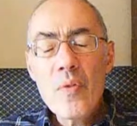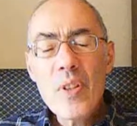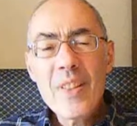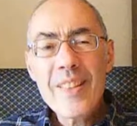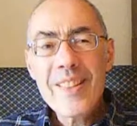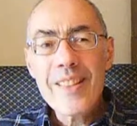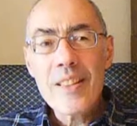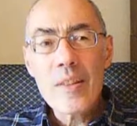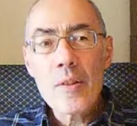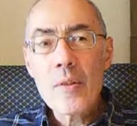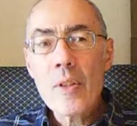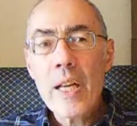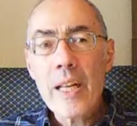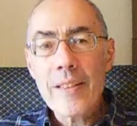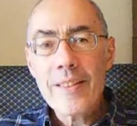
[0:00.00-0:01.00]
visitors,
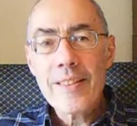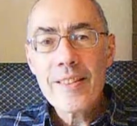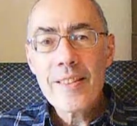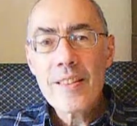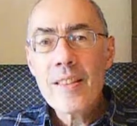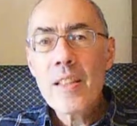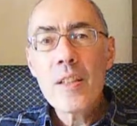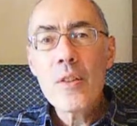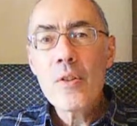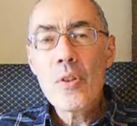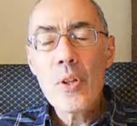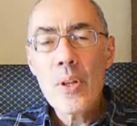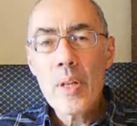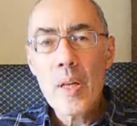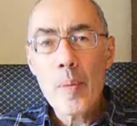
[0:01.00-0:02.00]
guests, didn't
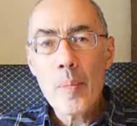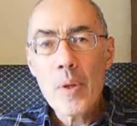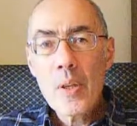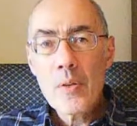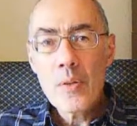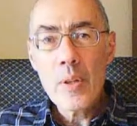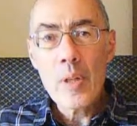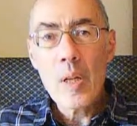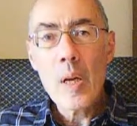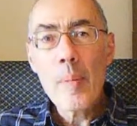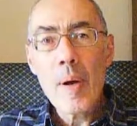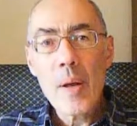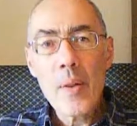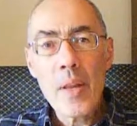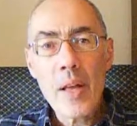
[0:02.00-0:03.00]
turn up till
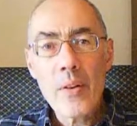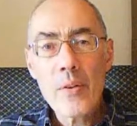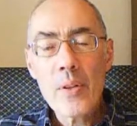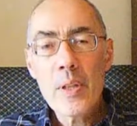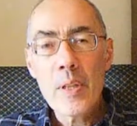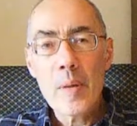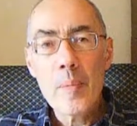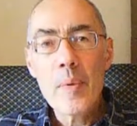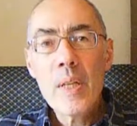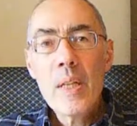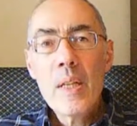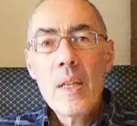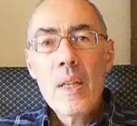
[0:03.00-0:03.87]
about that time